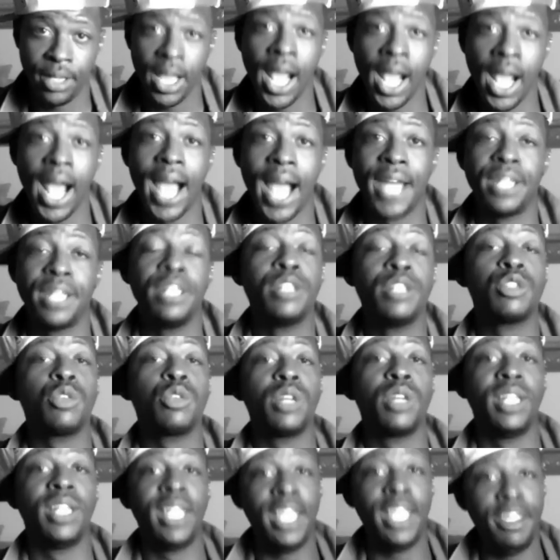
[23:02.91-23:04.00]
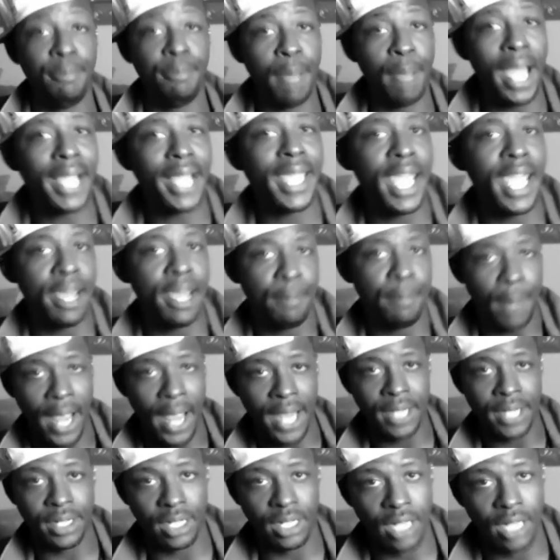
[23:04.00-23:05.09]
I need you to leave my
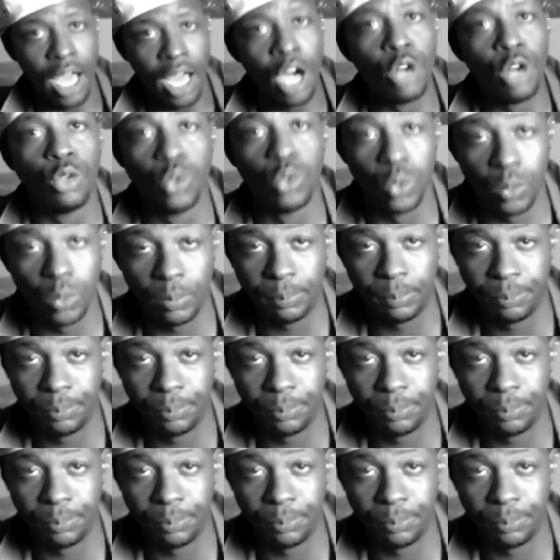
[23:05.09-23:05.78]
campaign alone.